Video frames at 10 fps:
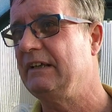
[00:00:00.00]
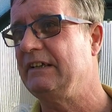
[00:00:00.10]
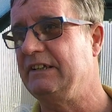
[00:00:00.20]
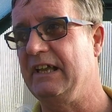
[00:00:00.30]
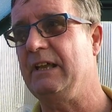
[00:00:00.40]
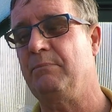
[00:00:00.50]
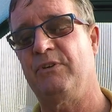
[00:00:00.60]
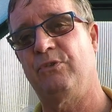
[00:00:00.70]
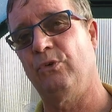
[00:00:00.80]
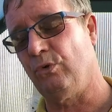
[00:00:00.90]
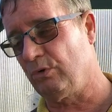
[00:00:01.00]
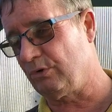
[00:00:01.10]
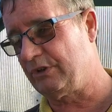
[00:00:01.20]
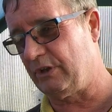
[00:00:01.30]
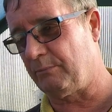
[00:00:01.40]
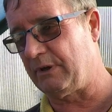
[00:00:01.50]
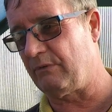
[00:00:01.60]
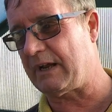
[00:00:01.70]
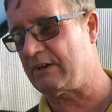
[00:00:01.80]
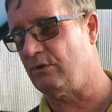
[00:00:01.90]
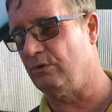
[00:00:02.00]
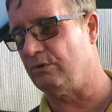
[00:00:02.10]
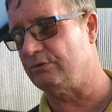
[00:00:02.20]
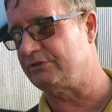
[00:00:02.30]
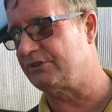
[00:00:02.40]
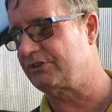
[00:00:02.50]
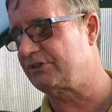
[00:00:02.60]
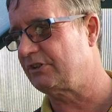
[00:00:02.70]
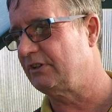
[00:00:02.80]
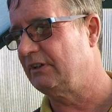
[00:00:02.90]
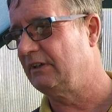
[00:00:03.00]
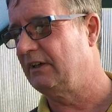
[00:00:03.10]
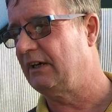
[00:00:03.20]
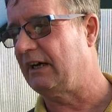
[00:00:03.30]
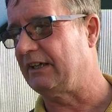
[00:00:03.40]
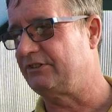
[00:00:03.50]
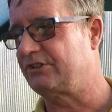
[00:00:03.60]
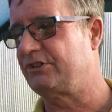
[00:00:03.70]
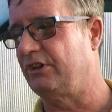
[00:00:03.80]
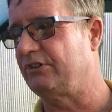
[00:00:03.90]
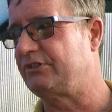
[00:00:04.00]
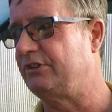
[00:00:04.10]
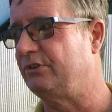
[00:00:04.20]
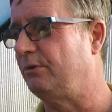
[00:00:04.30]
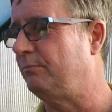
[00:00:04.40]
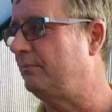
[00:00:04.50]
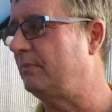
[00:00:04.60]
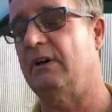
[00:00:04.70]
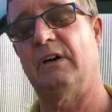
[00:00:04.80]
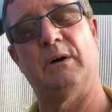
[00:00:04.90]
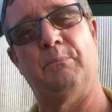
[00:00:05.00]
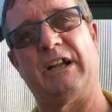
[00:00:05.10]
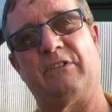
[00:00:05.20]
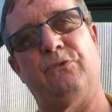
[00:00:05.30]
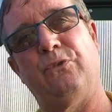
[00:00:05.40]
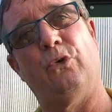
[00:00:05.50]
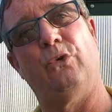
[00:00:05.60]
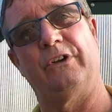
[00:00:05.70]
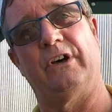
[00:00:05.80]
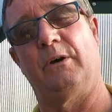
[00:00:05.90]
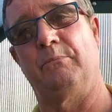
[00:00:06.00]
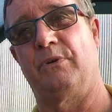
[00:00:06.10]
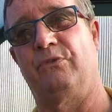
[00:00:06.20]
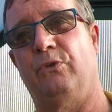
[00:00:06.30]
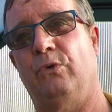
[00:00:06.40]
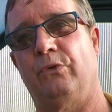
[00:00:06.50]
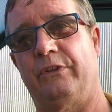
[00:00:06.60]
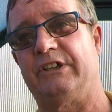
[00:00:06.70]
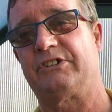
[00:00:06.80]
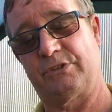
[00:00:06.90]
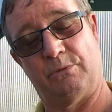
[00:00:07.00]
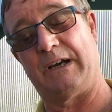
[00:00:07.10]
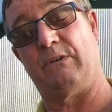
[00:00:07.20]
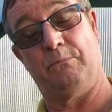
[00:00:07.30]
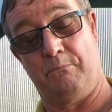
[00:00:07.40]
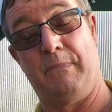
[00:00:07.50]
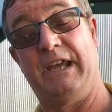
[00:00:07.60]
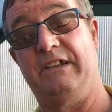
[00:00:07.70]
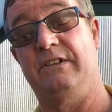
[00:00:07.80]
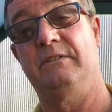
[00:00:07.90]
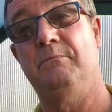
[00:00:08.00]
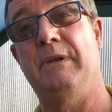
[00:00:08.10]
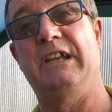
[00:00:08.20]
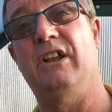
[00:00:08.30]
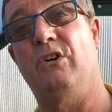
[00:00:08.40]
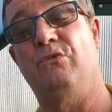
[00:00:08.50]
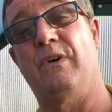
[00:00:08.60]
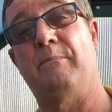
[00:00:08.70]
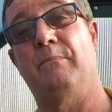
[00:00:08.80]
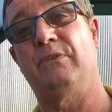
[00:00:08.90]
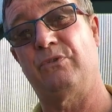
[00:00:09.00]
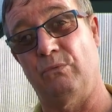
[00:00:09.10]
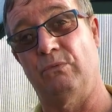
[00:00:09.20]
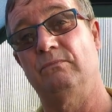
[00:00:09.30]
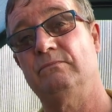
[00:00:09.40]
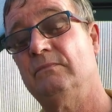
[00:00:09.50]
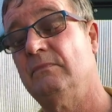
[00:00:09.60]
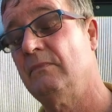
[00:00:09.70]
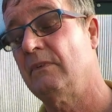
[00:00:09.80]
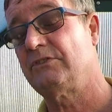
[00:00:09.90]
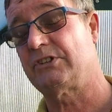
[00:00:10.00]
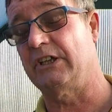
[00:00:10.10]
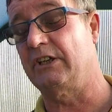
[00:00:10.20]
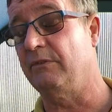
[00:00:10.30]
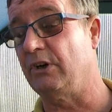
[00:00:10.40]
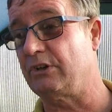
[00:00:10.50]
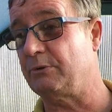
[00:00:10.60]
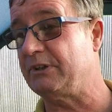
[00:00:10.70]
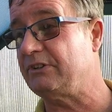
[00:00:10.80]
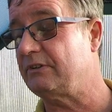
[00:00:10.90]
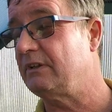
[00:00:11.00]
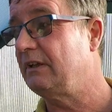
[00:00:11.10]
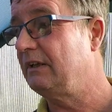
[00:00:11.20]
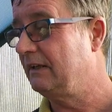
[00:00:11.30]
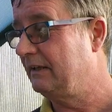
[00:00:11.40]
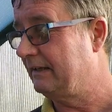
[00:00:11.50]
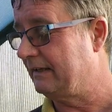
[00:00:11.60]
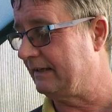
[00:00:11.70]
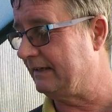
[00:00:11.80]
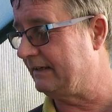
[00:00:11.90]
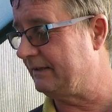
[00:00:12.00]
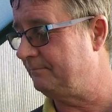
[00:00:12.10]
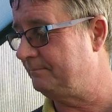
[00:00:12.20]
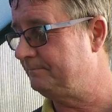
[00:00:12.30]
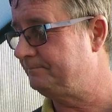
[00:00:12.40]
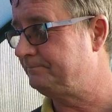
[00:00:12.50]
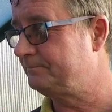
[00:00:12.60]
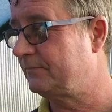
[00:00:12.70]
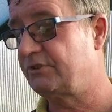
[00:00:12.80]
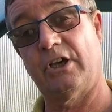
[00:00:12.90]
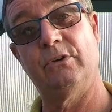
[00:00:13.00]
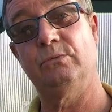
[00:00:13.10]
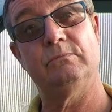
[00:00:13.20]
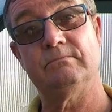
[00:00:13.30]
Year before, looking on my records, I'd started them about a fortnight before this, so about mid-November for sake of argument. So